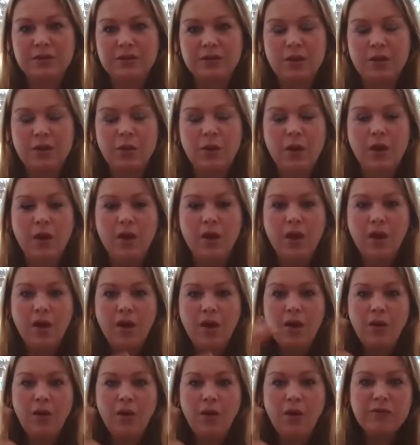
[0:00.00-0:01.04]
So
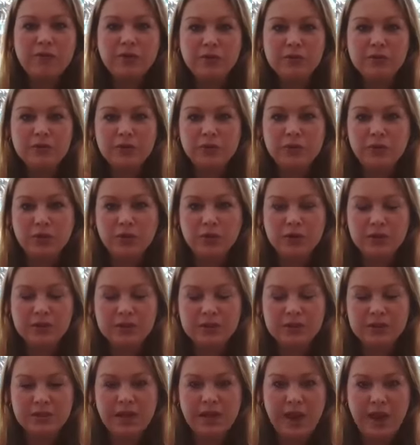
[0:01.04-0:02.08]
all of those are
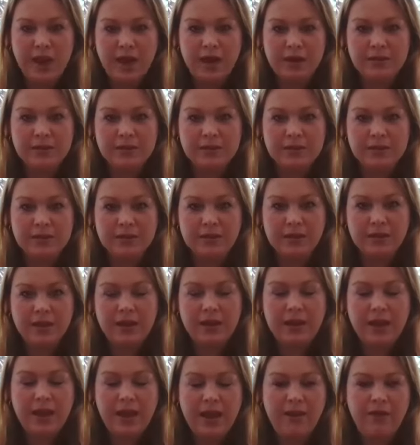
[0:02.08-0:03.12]
looked at
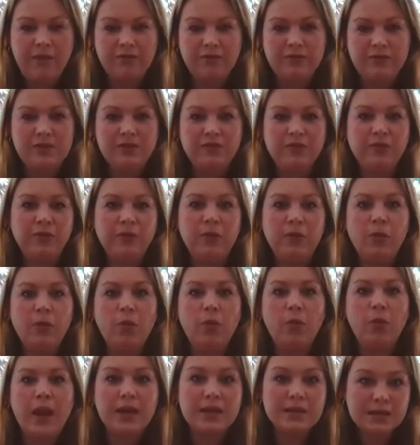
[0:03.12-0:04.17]
and have different
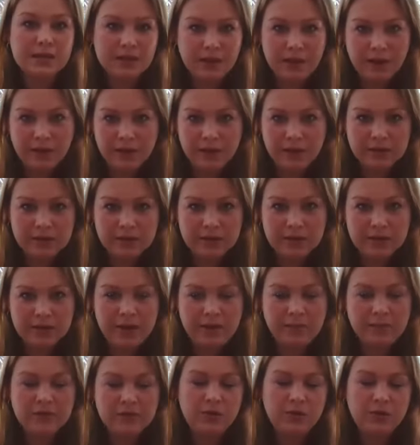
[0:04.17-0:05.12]
weight held to them.